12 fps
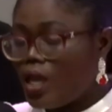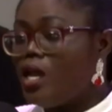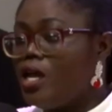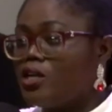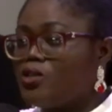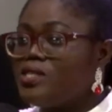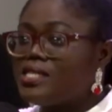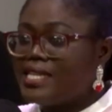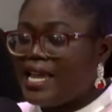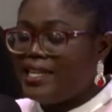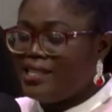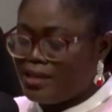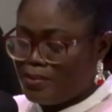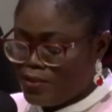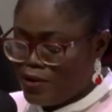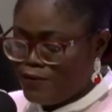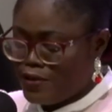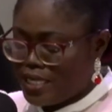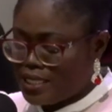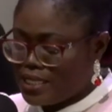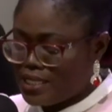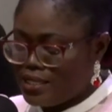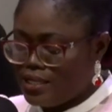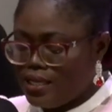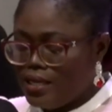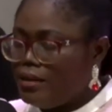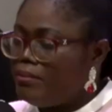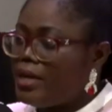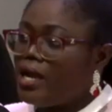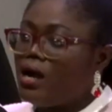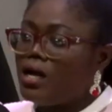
Concerning the prophets, my heart